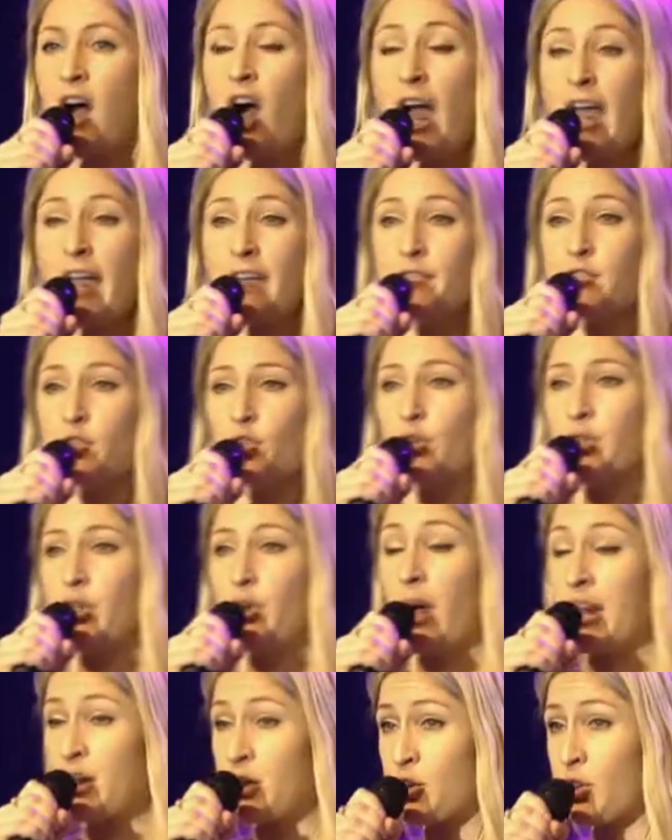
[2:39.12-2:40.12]
I have drawn
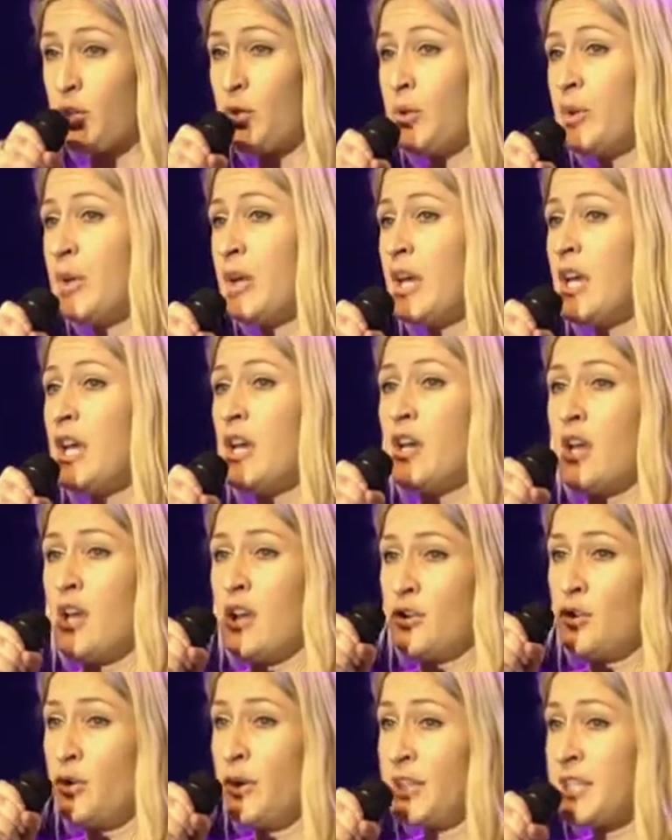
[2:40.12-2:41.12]
you. I drew
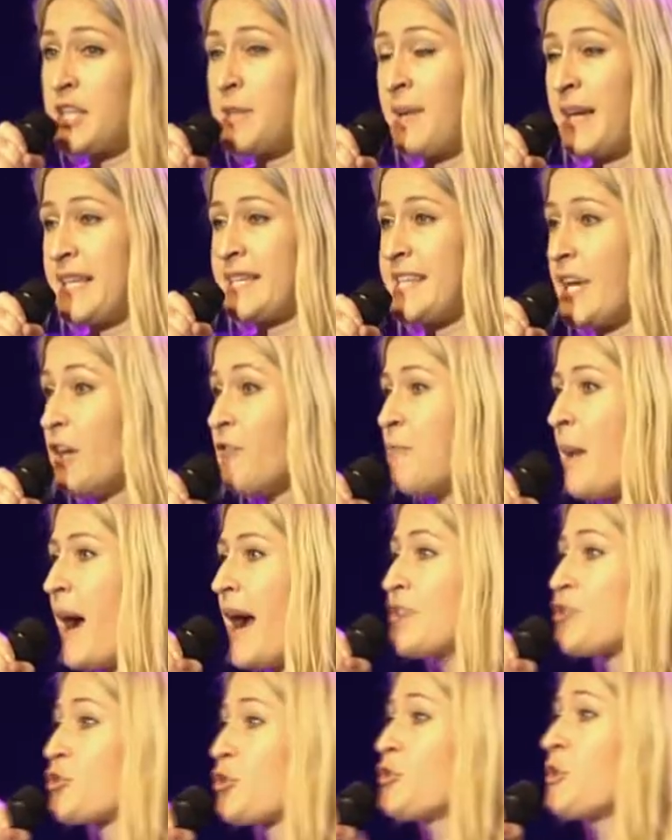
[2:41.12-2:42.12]
you into myself, but
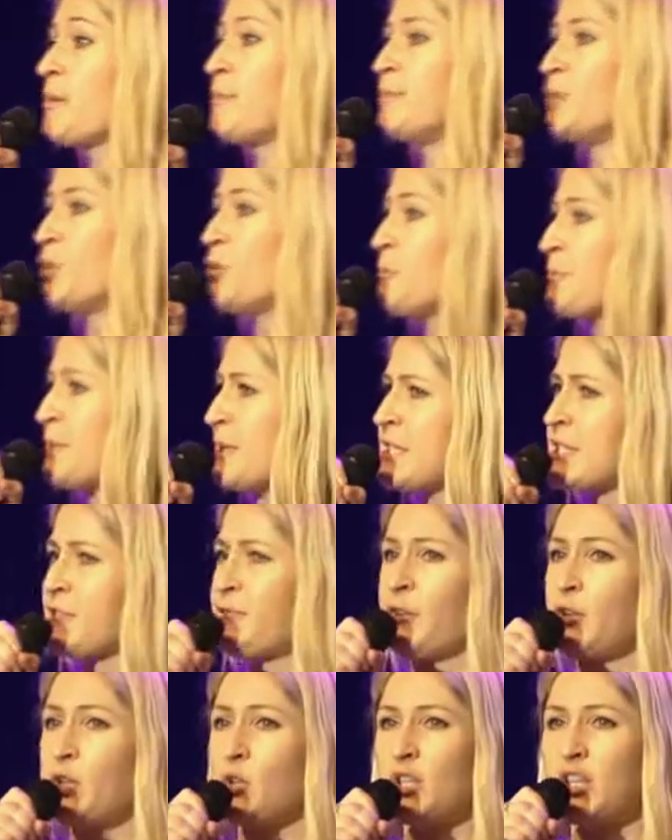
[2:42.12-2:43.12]
I drew the blueprints
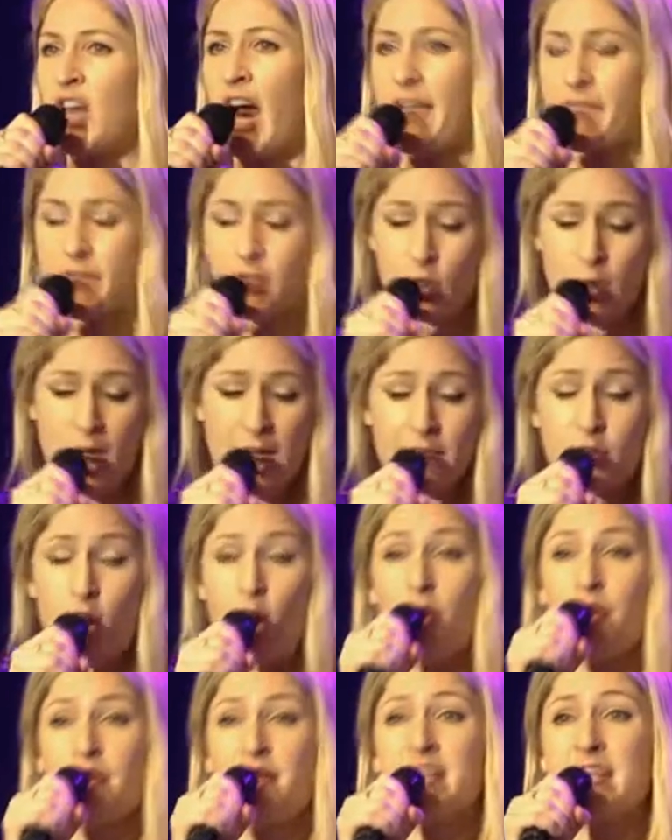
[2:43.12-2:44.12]
for your life. You have
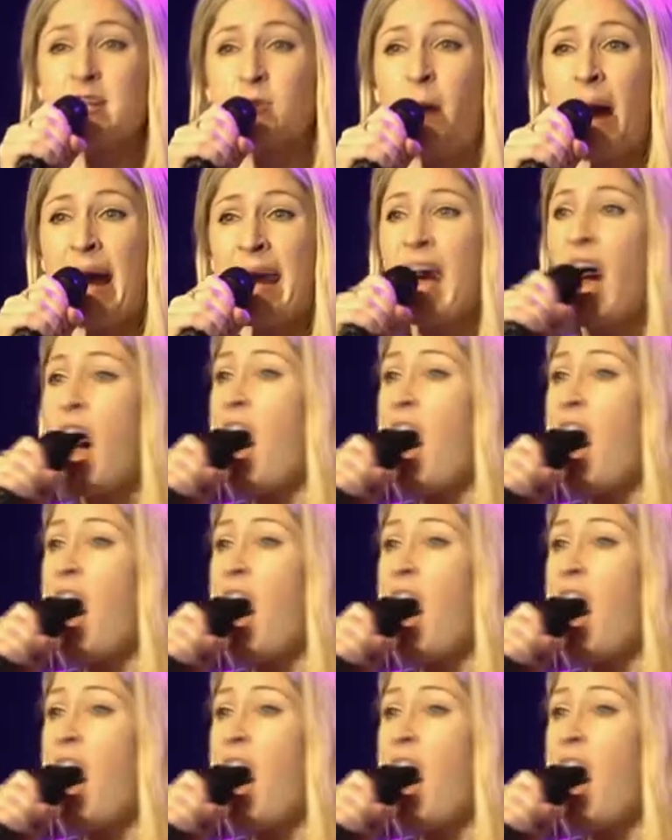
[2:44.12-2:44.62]
gone this way.